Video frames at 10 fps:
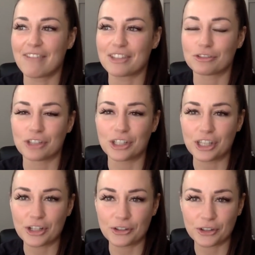if it's
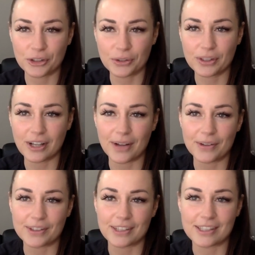really crude,
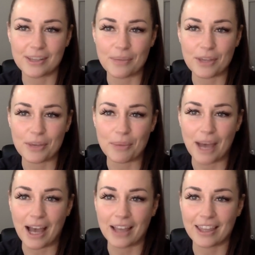I'll say something
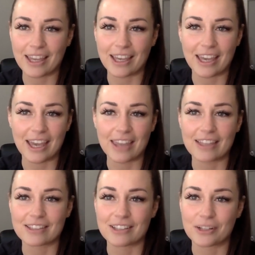back like, hey,
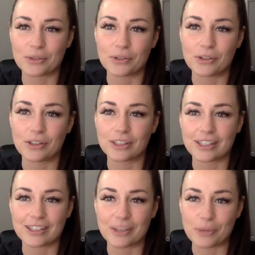that's not cool or
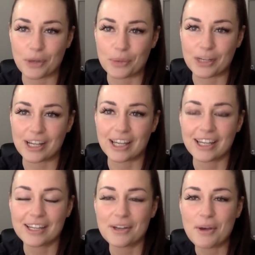that's not appropriate.